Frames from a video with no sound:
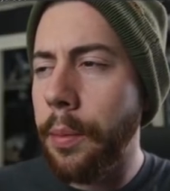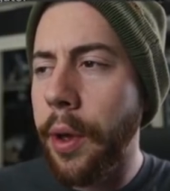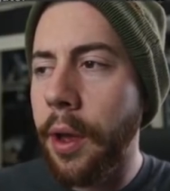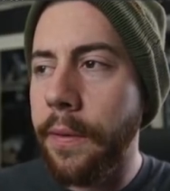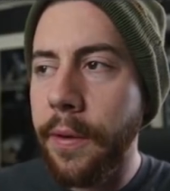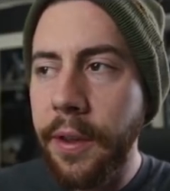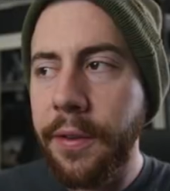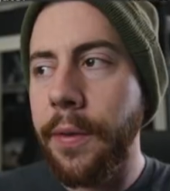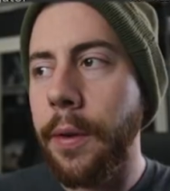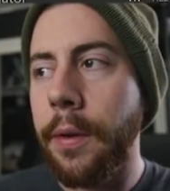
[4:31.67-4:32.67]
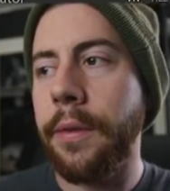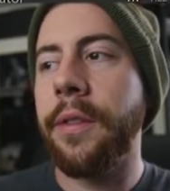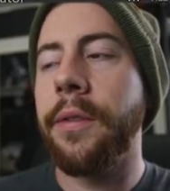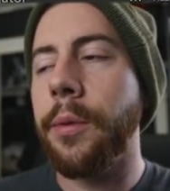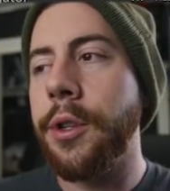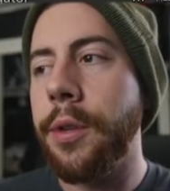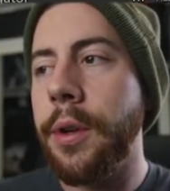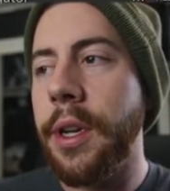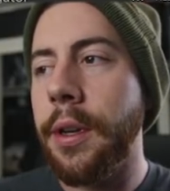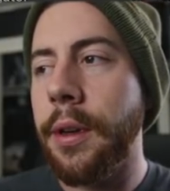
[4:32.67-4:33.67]
But for this photo, since we're
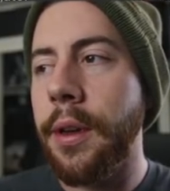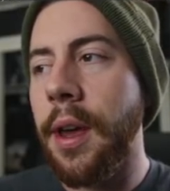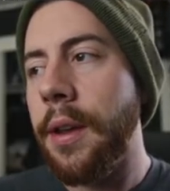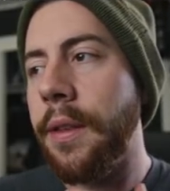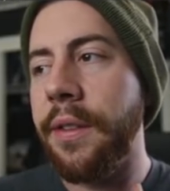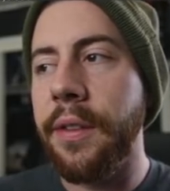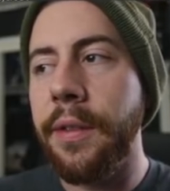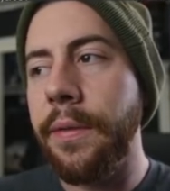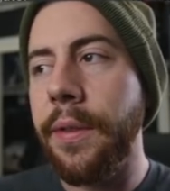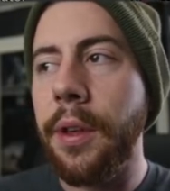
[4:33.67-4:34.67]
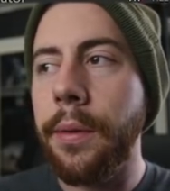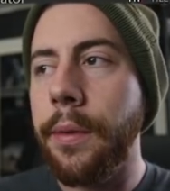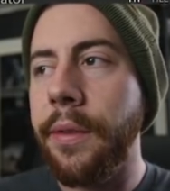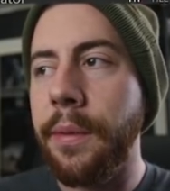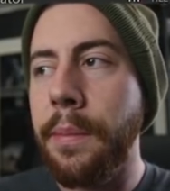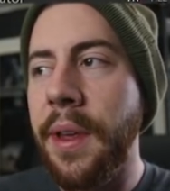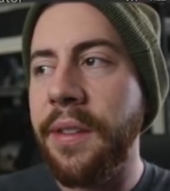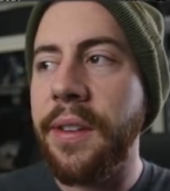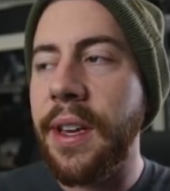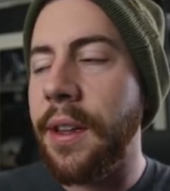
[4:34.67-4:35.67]
shooting kind of this diffused,
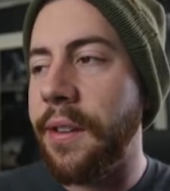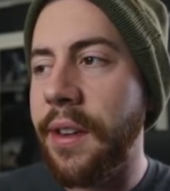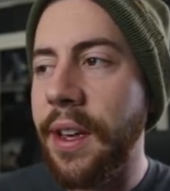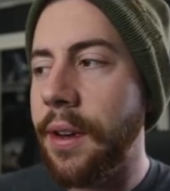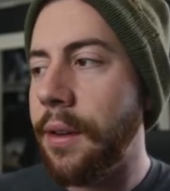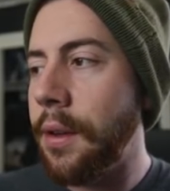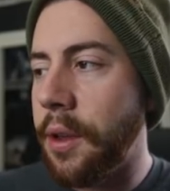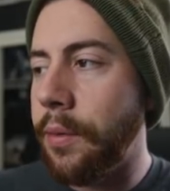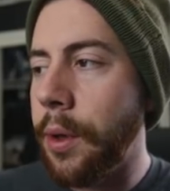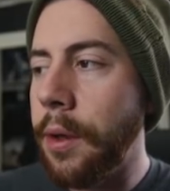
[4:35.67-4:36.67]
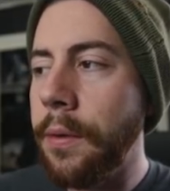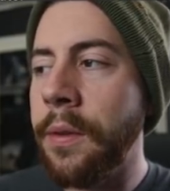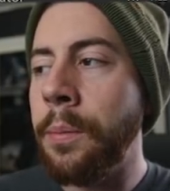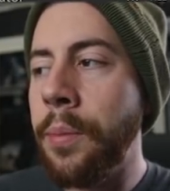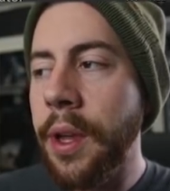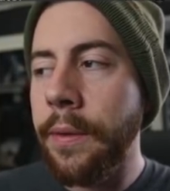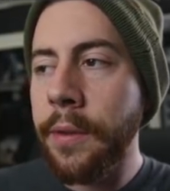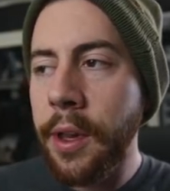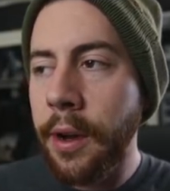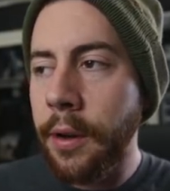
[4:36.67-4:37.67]
misty scene, if we use a bit of
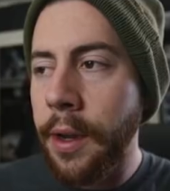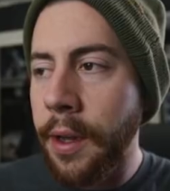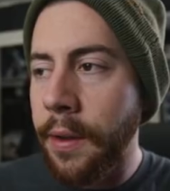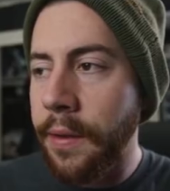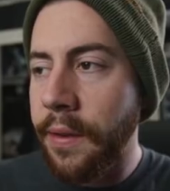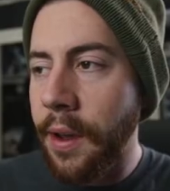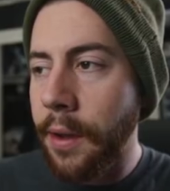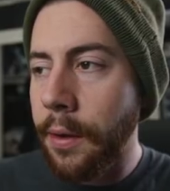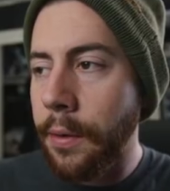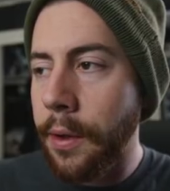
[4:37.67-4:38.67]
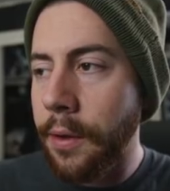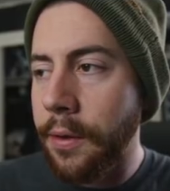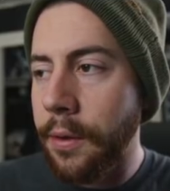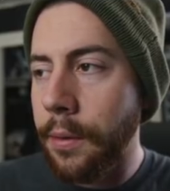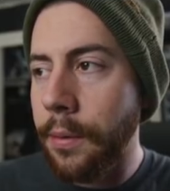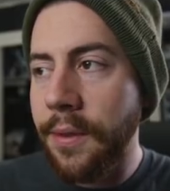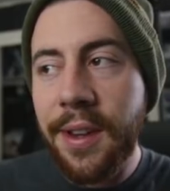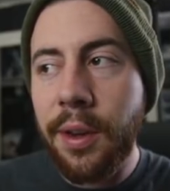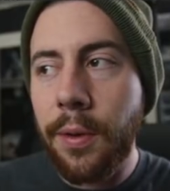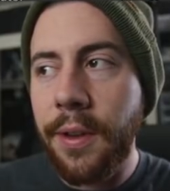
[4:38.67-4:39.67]
clarity, it's not going to
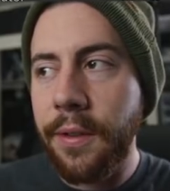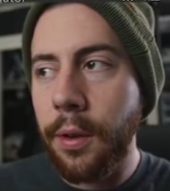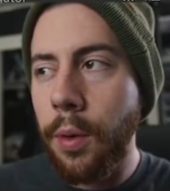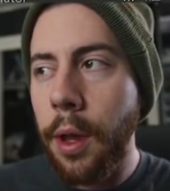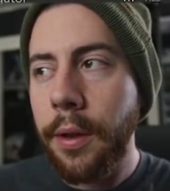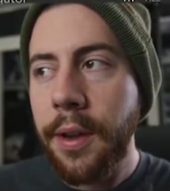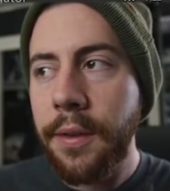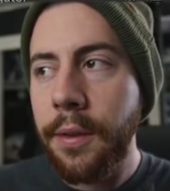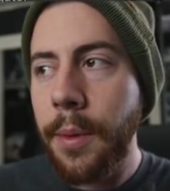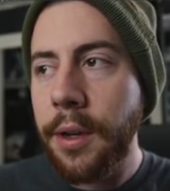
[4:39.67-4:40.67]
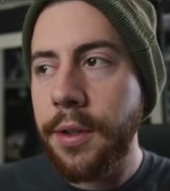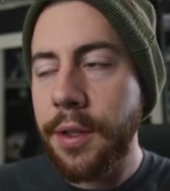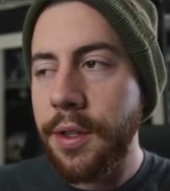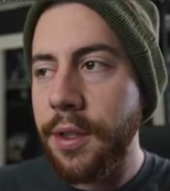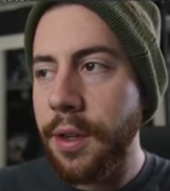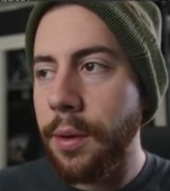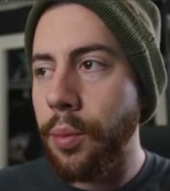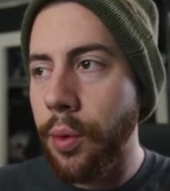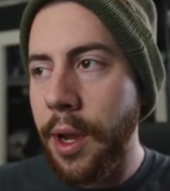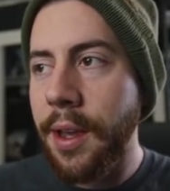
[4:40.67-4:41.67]
decrease the quality too much. It's just going to
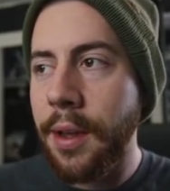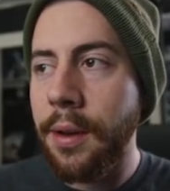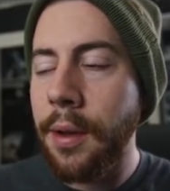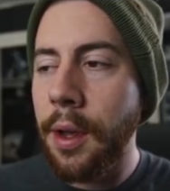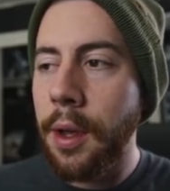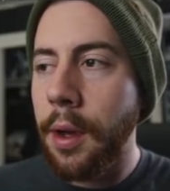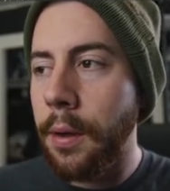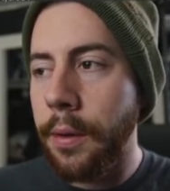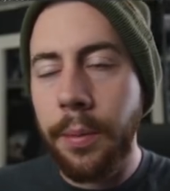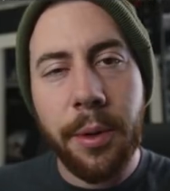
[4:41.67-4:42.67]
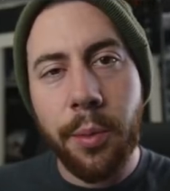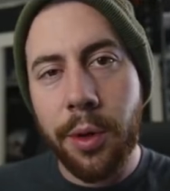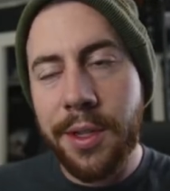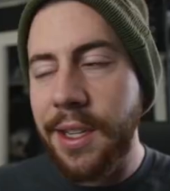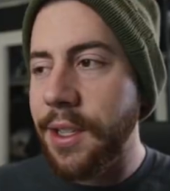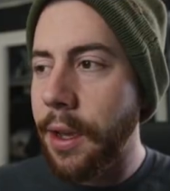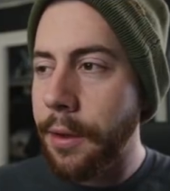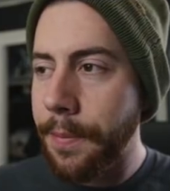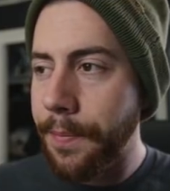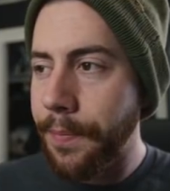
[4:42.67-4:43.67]
bring in a little bit more detail.